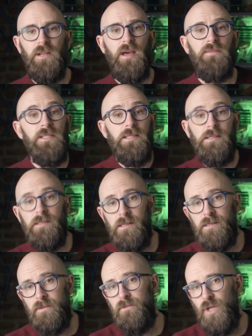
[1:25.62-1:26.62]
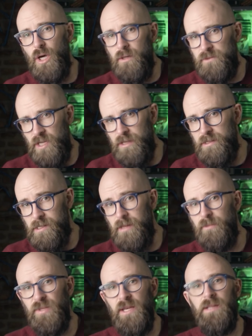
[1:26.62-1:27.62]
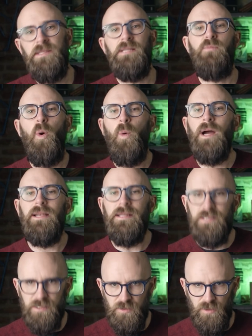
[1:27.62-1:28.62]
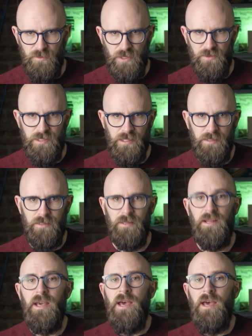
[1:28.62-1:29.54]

The nervous system of chickens and other birds is more widely distributed than